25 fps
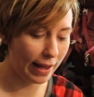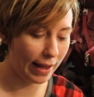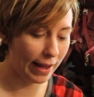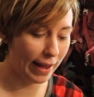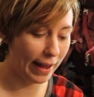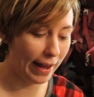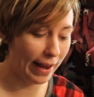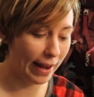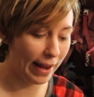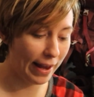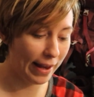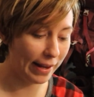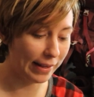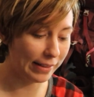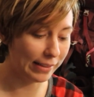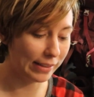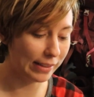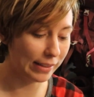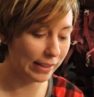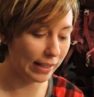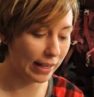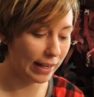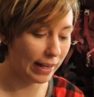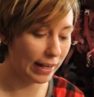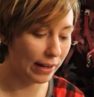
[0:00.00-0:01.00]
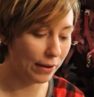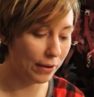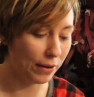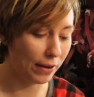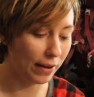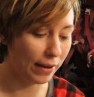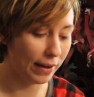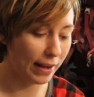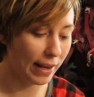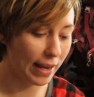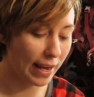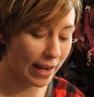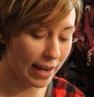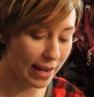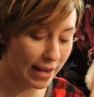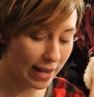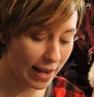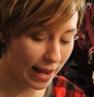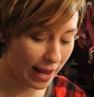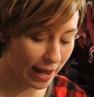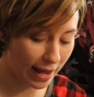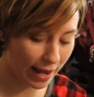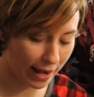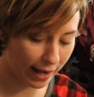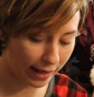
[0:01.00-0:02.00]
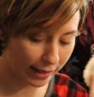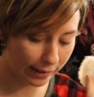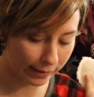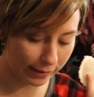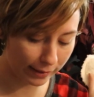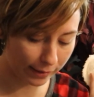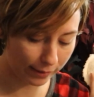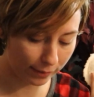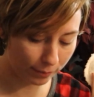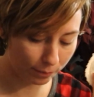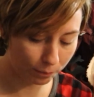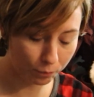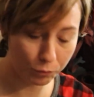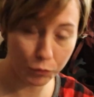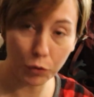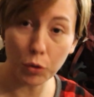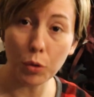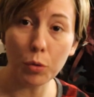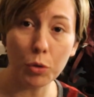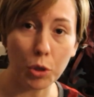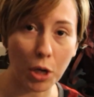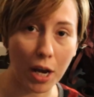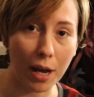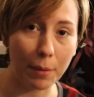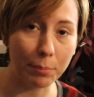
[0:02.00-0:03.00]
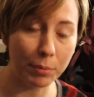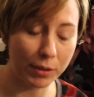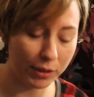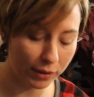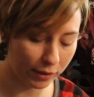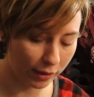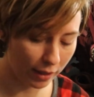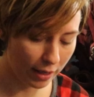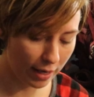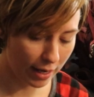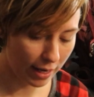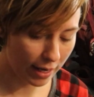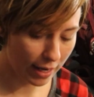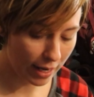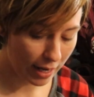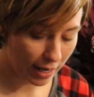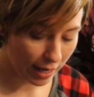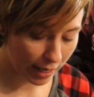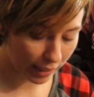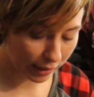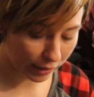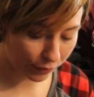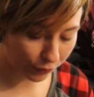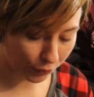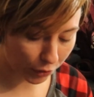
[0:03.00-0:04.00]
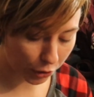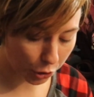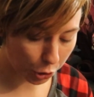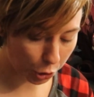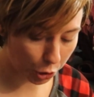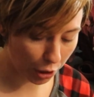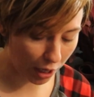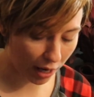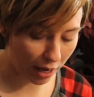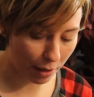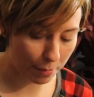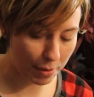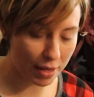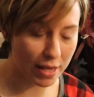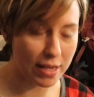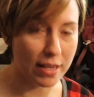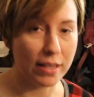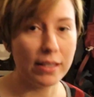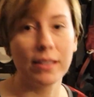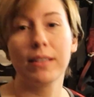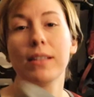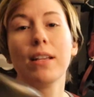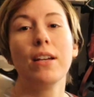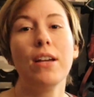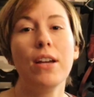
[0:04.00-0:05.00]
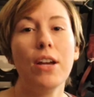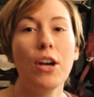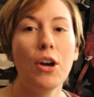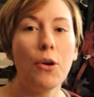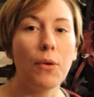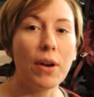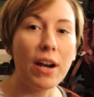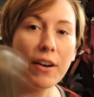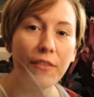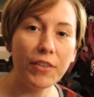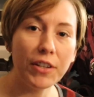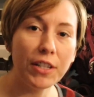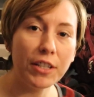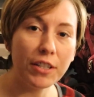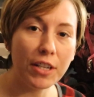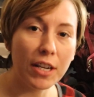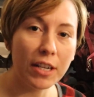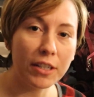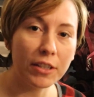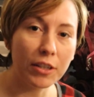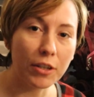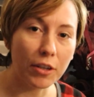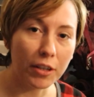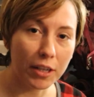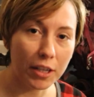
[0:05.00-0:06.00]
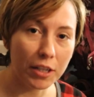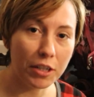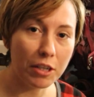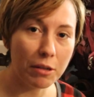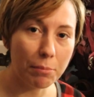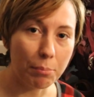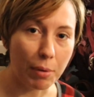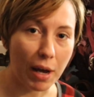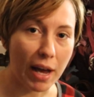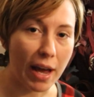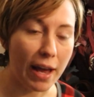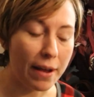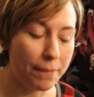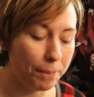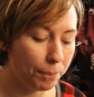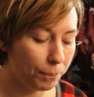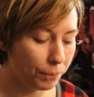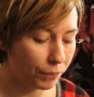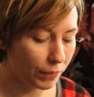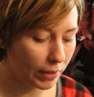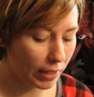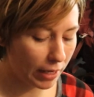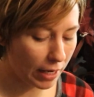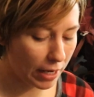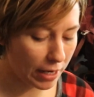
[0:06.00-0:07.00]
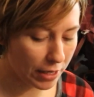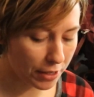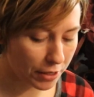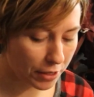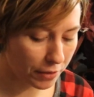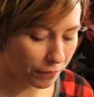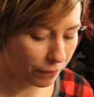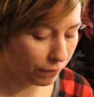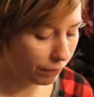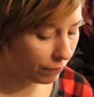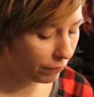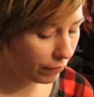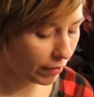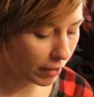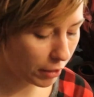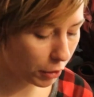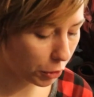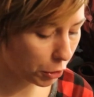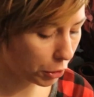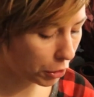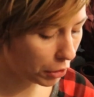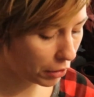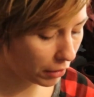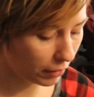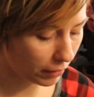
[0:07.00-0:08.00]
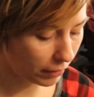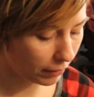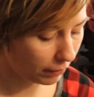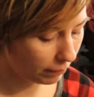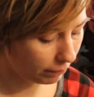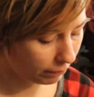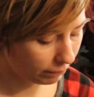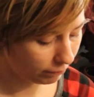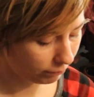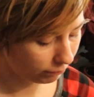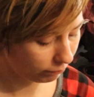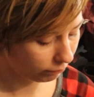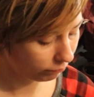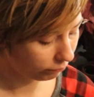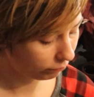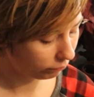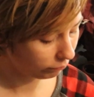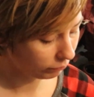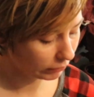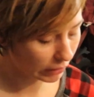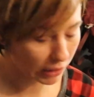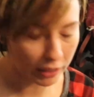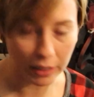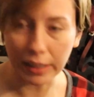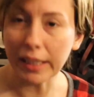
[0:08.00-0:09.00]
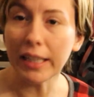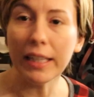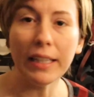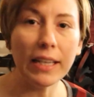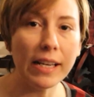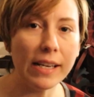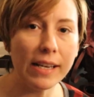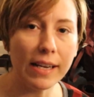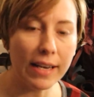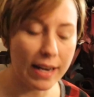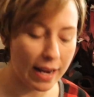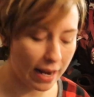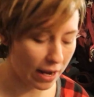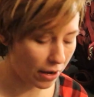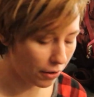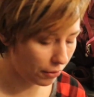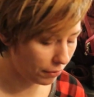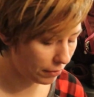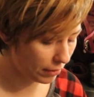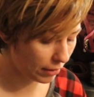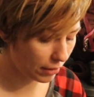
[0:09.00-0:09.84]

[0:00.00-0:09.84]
and it has 2 jobs. Its first job is whenever you're done cooking your pot and you finish cleaning it out,